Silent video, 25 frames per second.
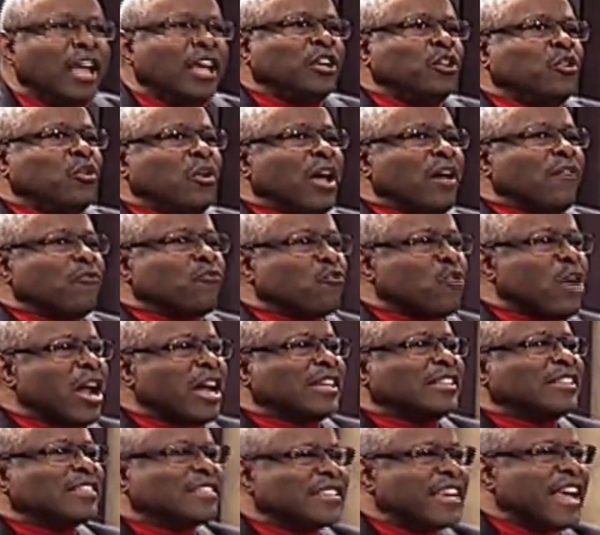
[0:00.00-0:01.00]
you have
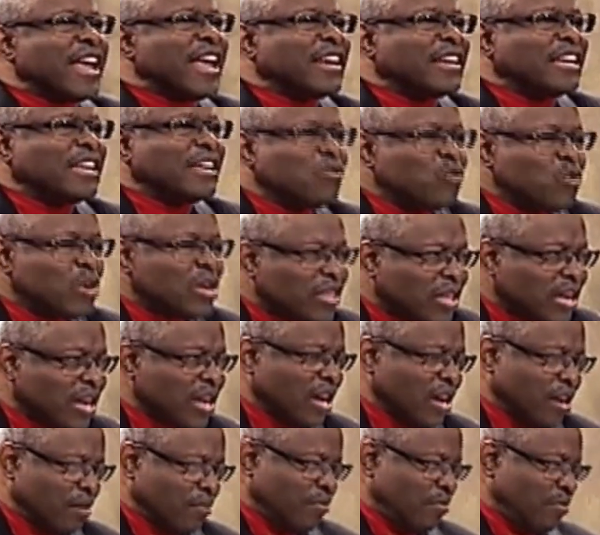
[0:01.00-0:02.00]
right standing with
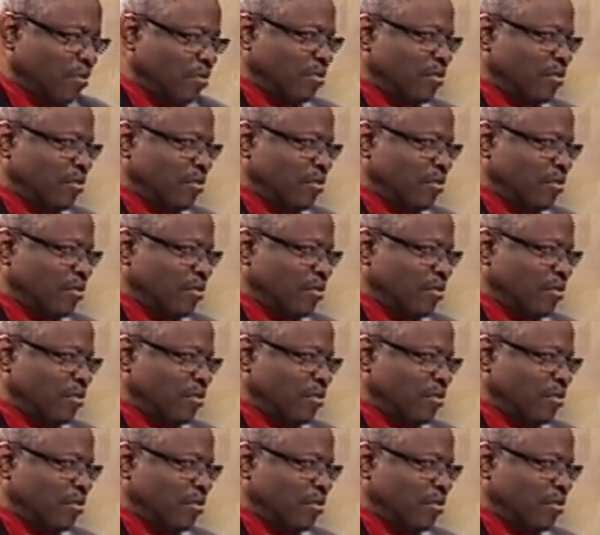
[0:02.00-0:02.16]
Him.